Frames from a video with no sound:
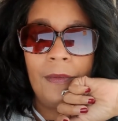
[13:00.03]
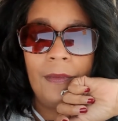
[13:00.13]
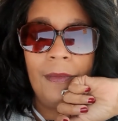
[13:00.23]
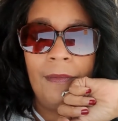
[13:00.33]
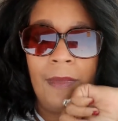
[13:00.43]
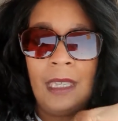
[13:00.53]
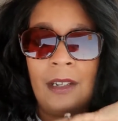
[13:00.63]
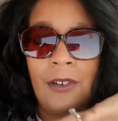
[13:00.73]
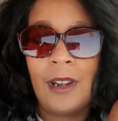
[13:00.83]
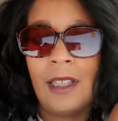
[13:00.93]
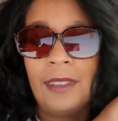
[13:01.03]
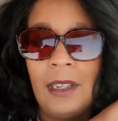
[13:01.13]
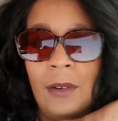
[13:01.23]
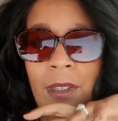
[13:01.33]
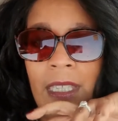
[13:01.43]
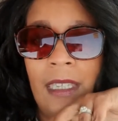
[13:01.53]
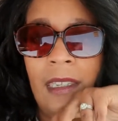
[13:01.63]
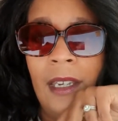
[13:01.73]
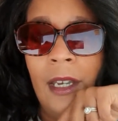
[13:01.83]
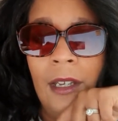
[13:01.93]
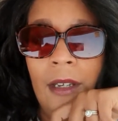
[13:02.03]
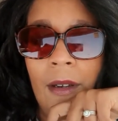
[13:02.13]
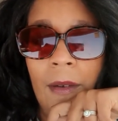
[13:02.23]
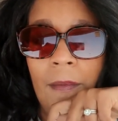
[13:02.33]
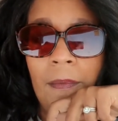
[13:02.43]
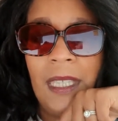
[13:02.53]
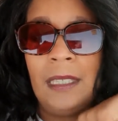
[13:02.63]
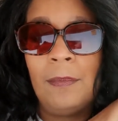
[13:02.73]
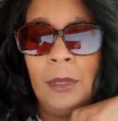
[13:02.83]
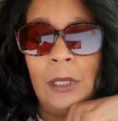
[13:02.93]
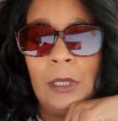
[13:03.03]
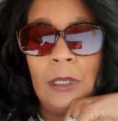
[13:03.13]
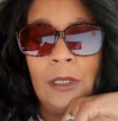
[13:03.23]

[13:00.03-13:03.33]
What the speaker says: men are not the only people